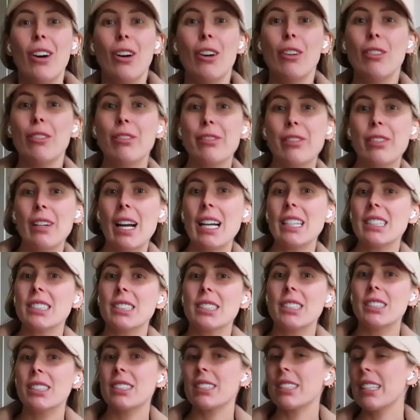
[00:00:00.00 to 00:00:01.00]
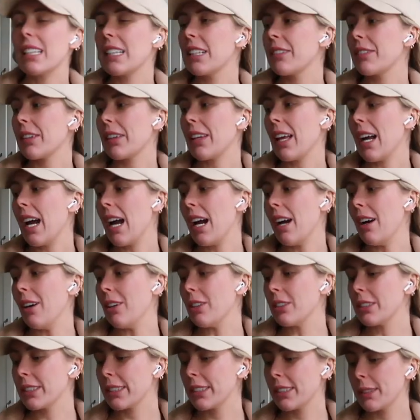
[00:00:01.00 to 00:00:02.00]
of actually just leaving the
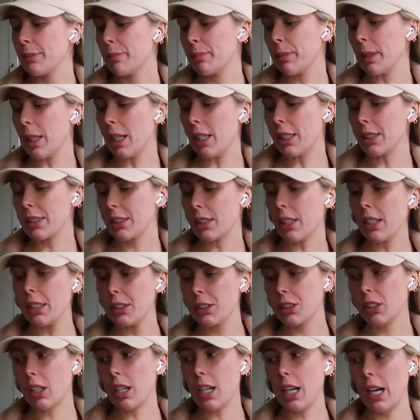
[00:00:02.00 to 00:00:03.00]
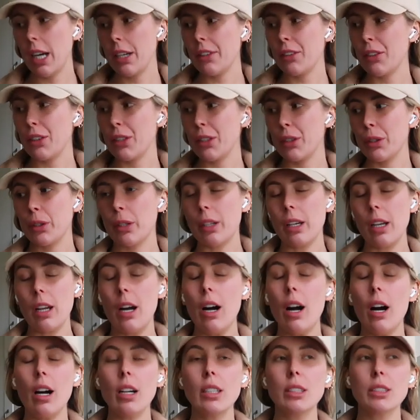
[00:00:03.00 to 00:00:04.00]
house. But I tried a new
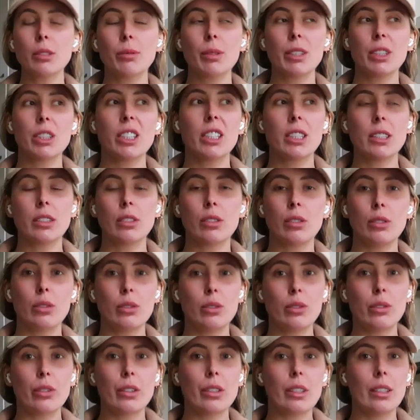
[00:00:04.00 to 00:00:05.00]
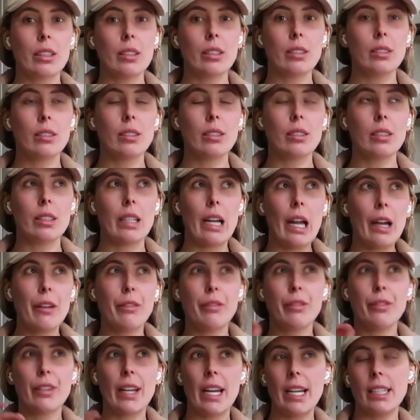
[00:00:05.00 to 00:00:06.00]
class, which is called
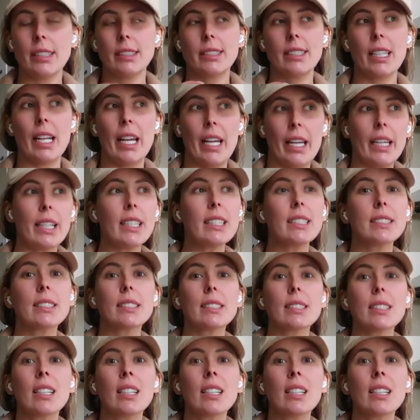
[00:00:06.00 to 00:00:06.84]
FS8.